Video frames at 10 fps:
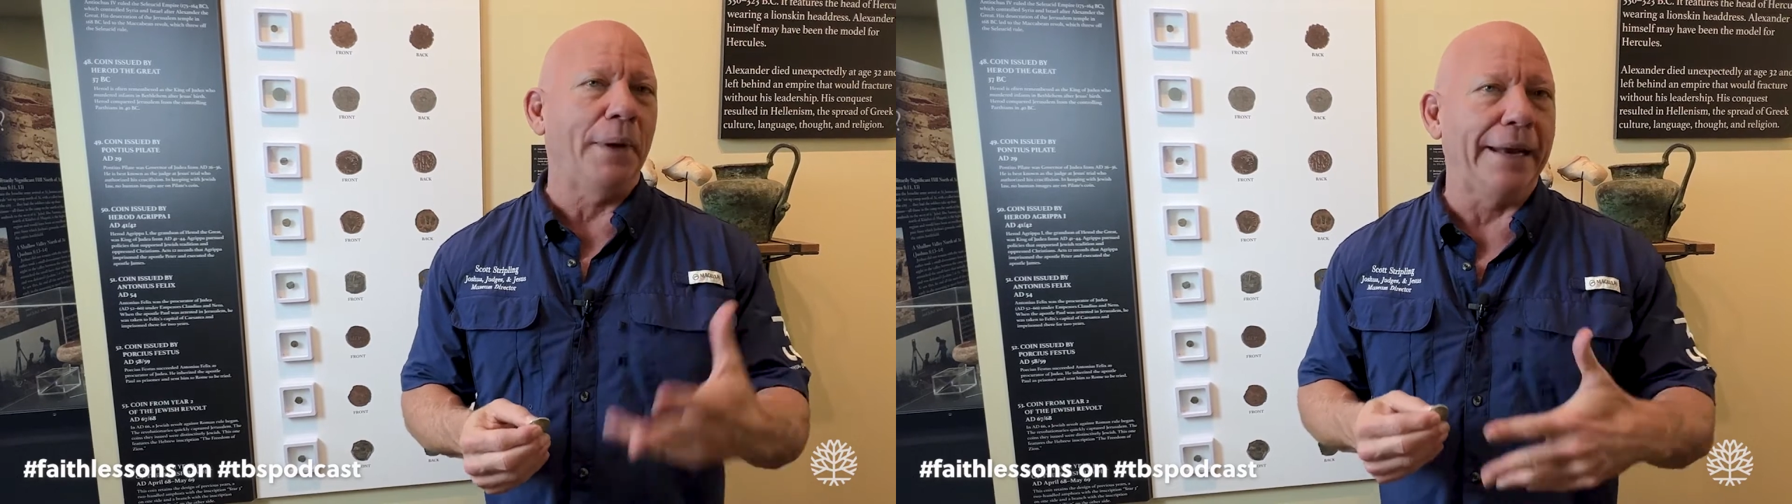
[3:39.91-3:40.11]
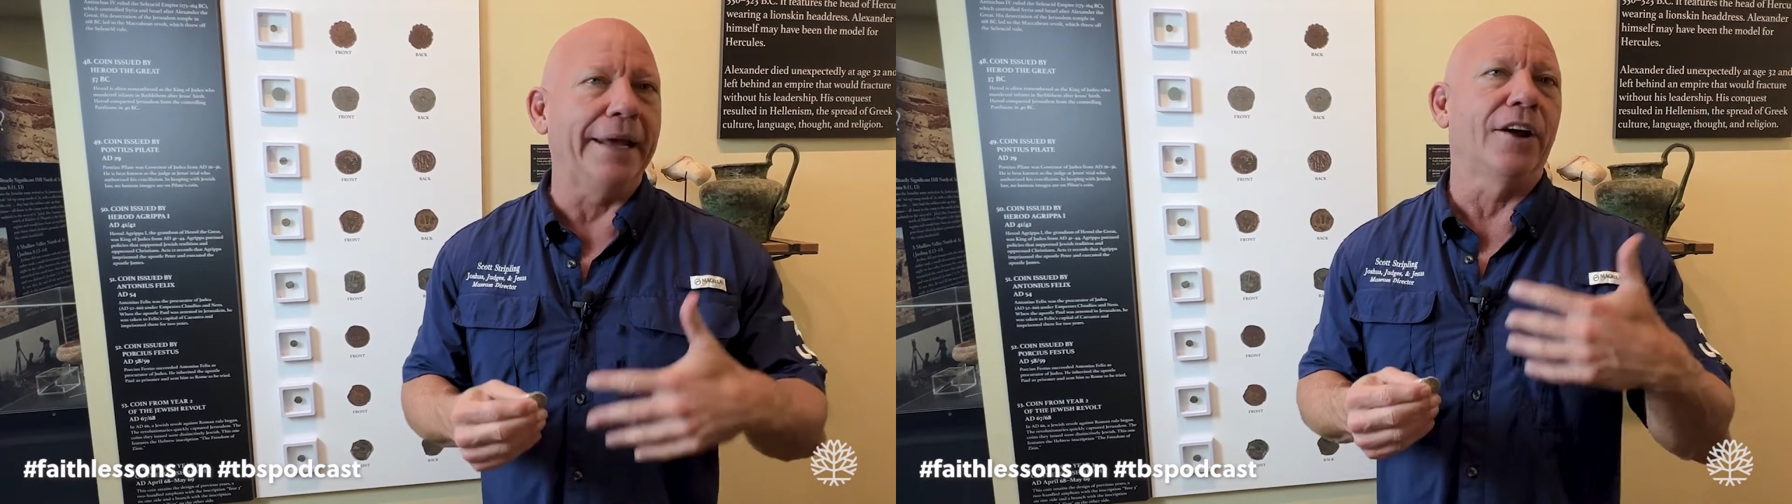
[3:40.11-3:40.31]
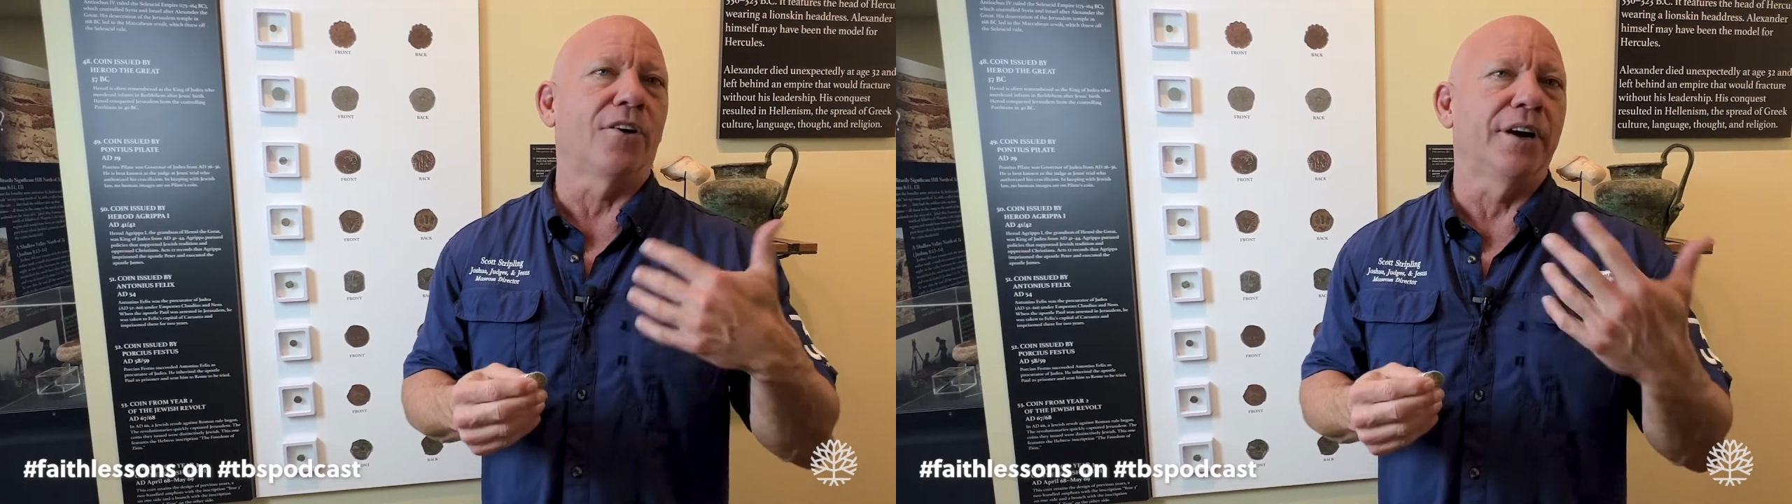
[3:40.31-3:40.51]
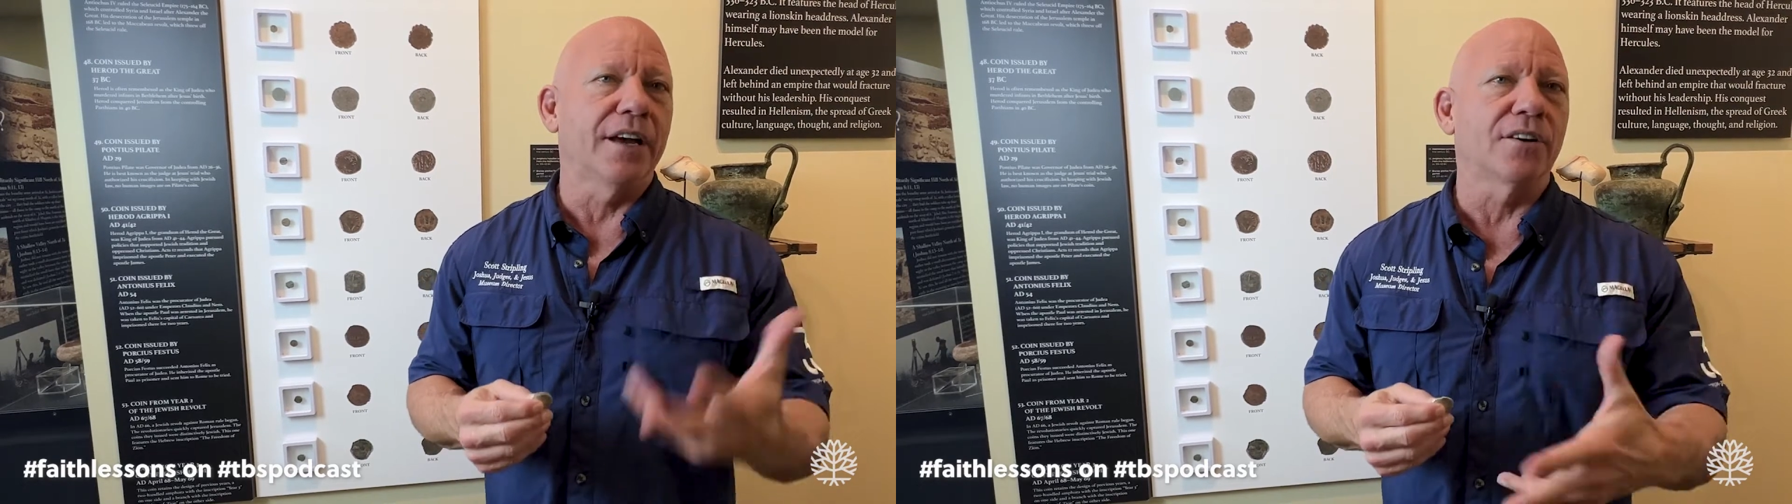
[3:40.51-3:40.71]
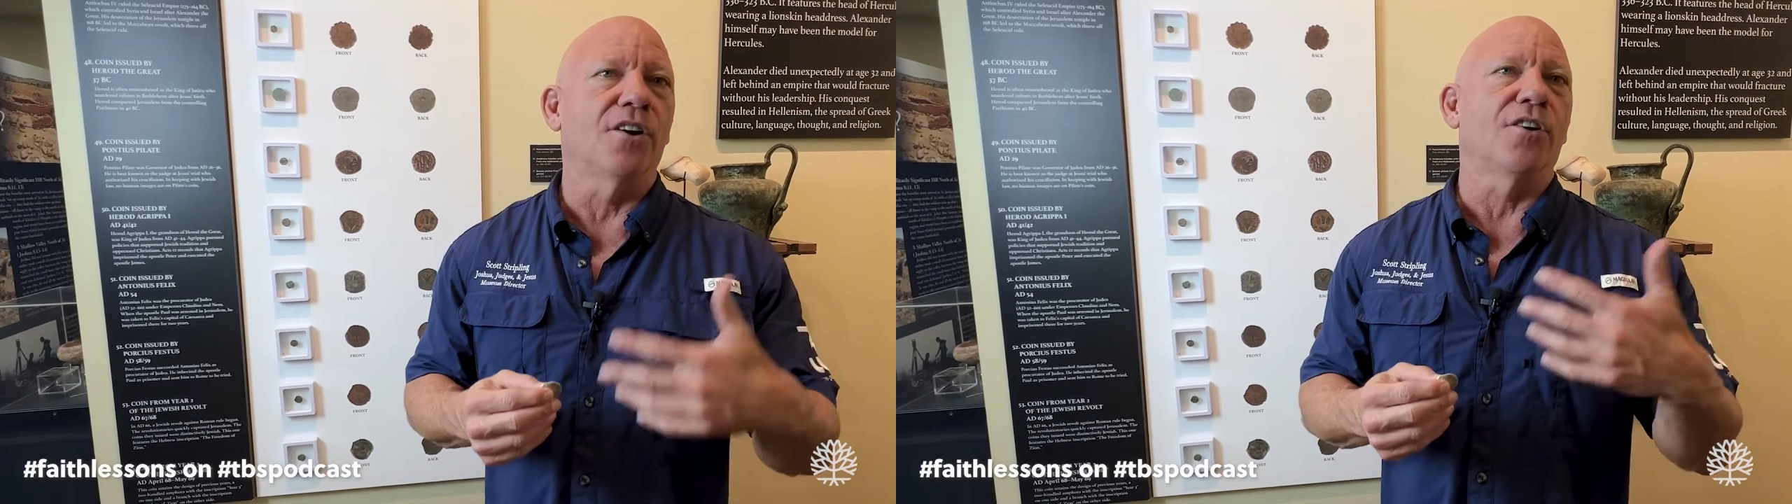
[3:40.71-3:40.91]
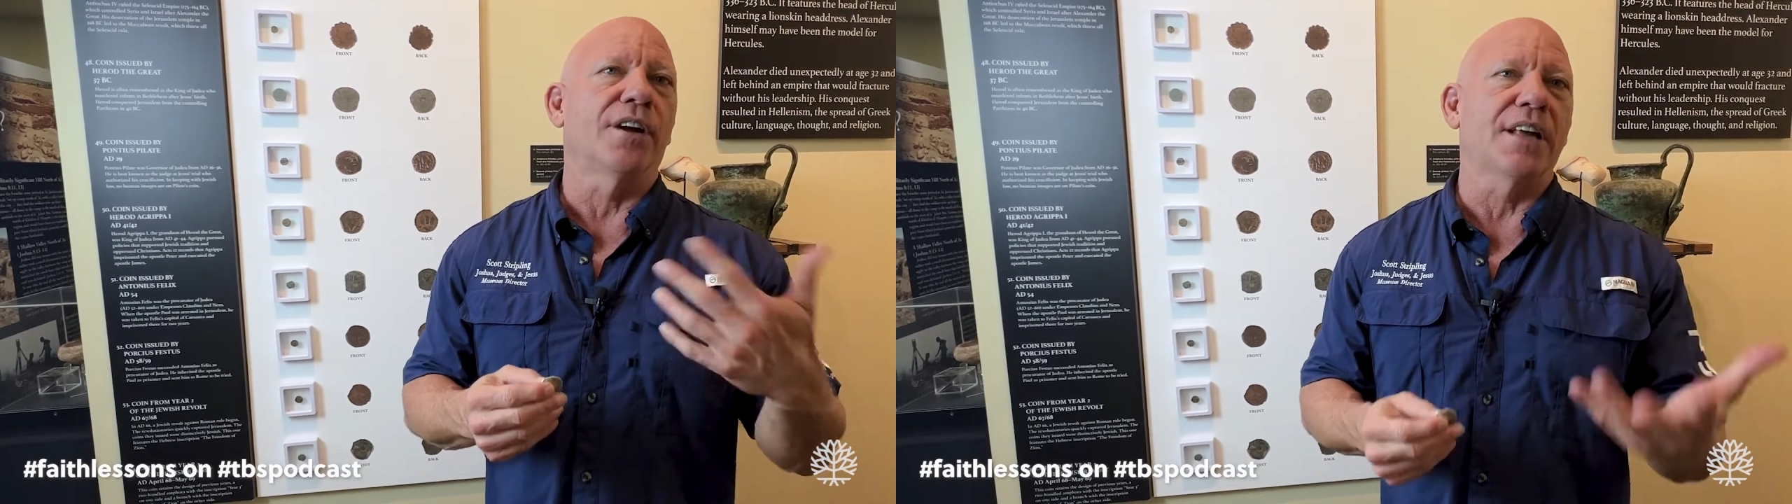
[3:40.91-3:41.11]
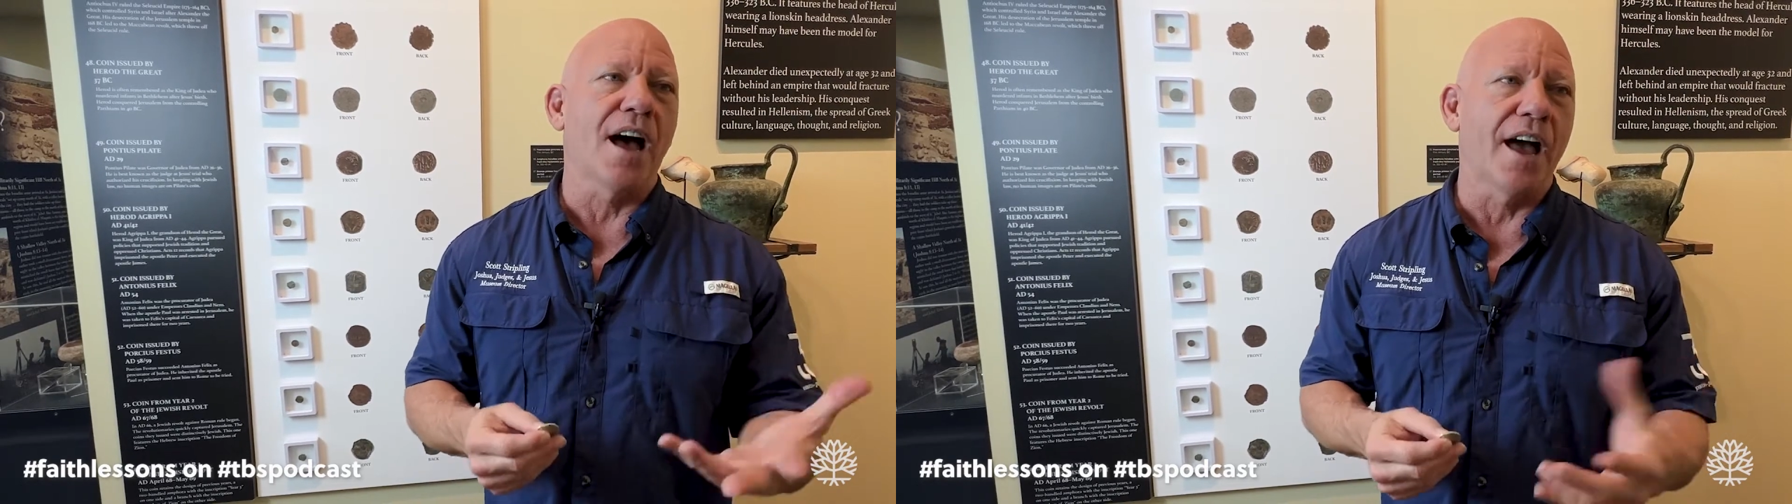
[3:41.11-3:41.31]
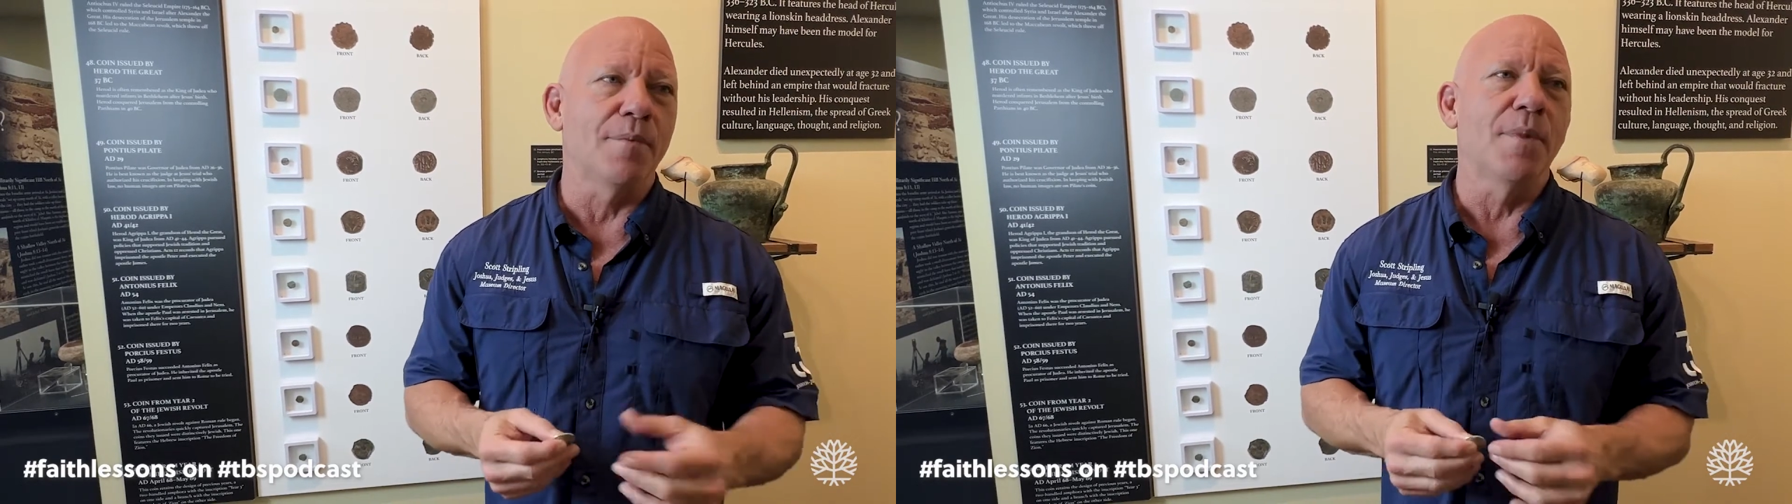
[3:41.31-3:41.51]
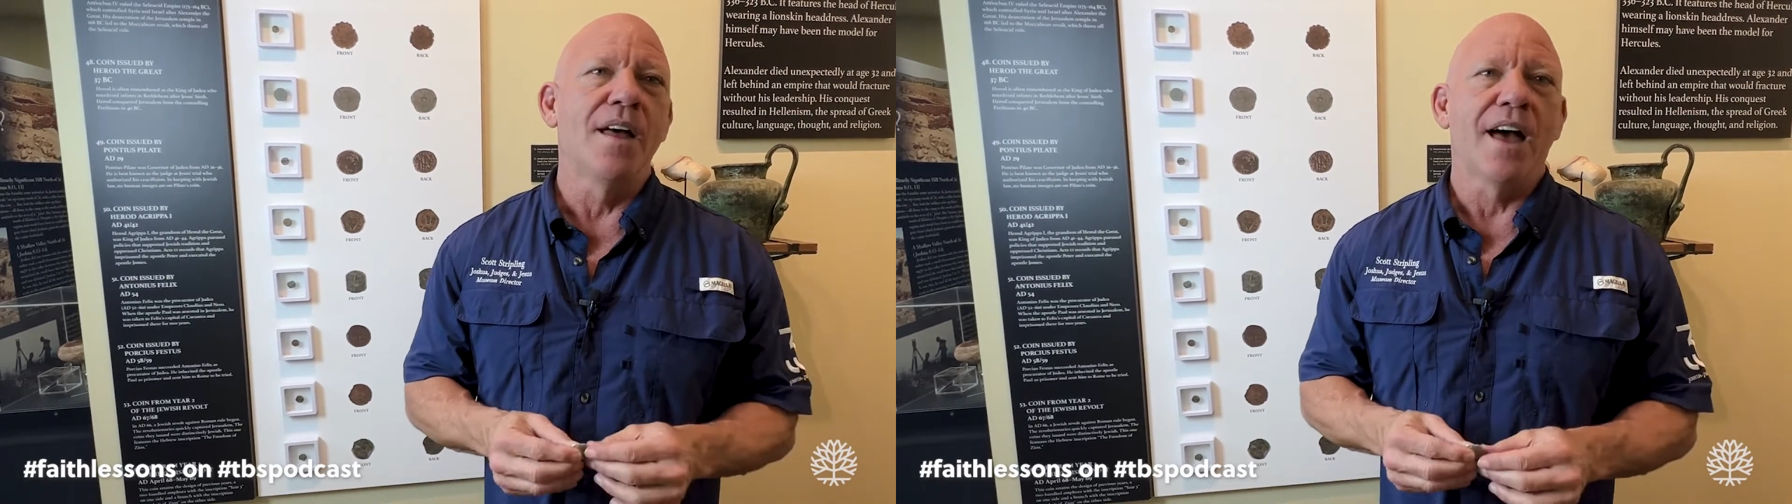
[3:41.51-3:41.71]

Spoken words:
penny or a nickel or a dime.